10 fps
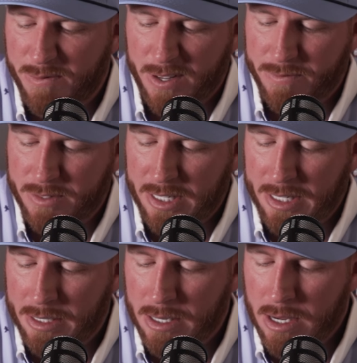
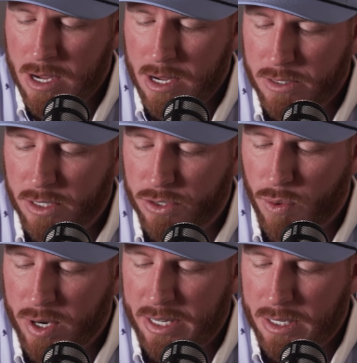15 to
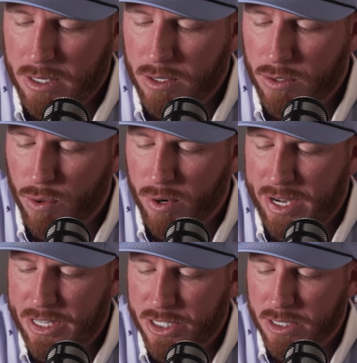20 core
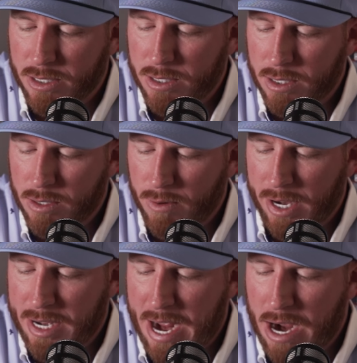agents
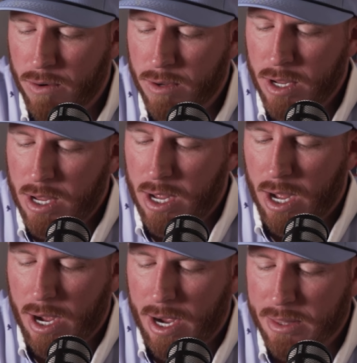right now.
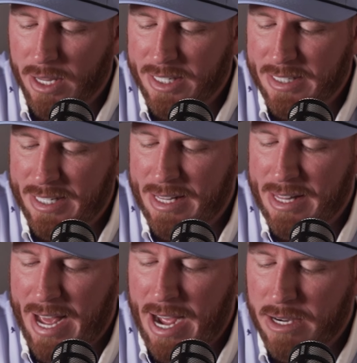Uh, I'd like to get
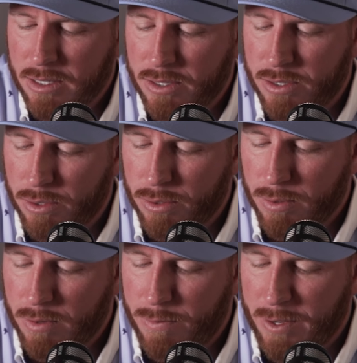that
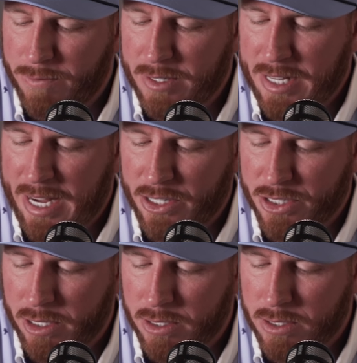to 50
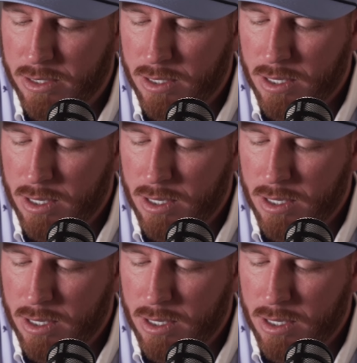agents